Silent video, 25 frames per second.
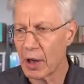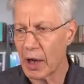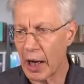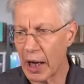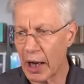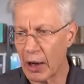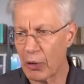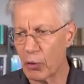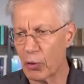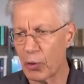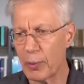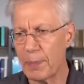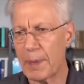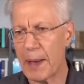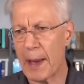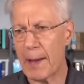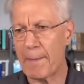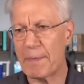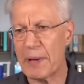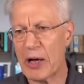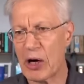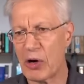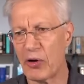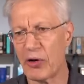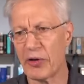And it would be a
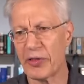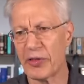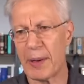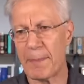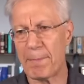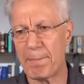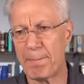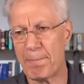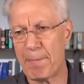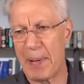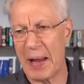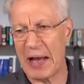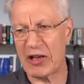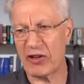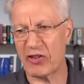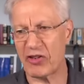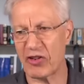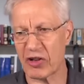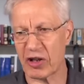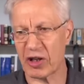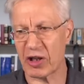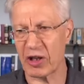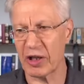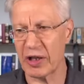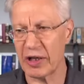bill that
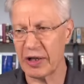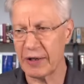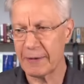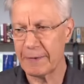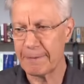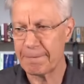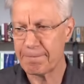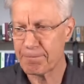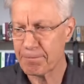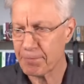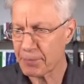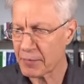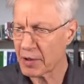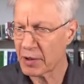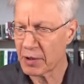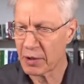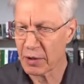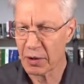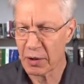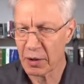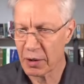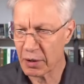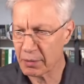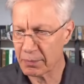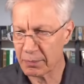basically,
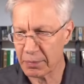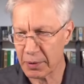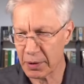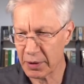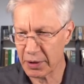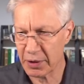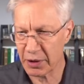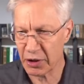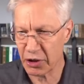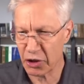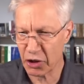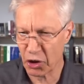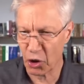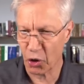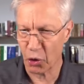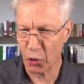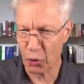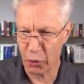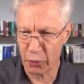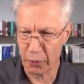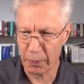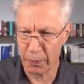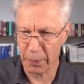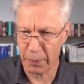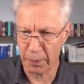you
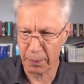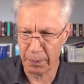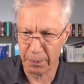know,